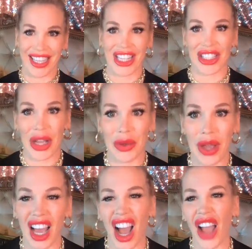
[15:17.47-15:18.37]
So,
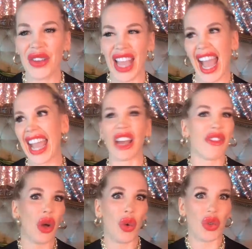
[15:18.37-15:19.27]
okay, of
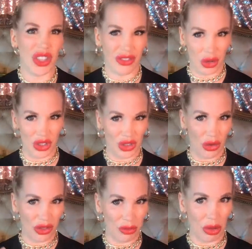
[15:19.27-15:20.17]
course, I've got a
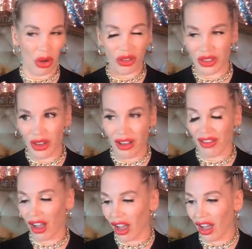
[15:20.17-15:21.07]
soft spot
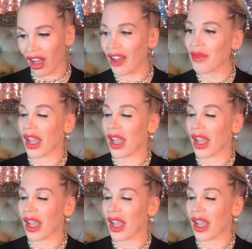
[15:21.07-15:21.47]
for her.